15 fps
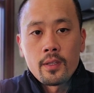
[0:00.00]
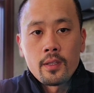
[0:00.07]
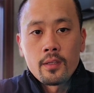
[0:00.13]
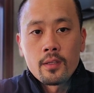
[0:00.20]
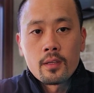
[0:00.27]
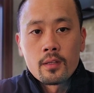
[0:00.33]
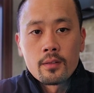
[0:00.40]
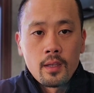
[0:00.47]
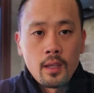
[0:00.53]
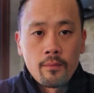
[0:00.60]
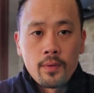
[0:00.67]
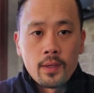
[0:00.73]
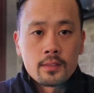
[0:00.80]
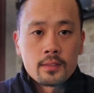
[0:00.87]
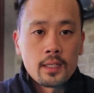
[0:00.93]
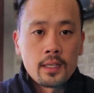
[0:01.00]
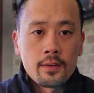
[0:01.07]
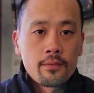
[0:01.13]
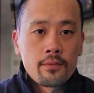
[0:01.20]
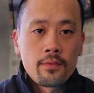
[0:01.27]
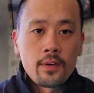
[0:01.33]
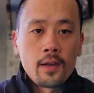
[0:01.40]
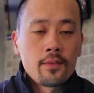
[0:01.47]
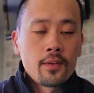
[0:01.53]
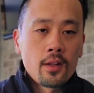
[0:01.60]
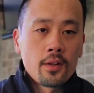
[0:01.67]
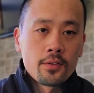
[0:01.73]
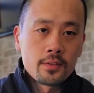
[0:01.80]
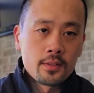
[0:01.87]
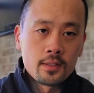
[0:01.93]
you can invest like
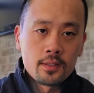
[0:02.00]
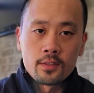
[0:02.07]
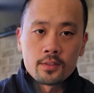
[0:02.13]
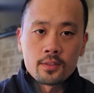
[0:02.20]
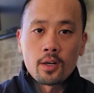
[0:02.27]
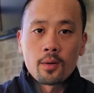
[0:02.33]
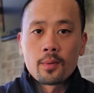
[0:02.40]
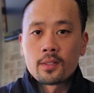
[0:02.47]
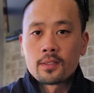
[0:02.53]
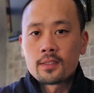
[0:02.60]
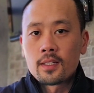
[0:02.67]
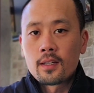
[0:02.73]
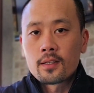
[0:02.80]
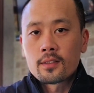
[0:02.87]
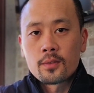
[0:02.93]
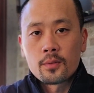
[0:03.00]
$5 into Starbucks stocks.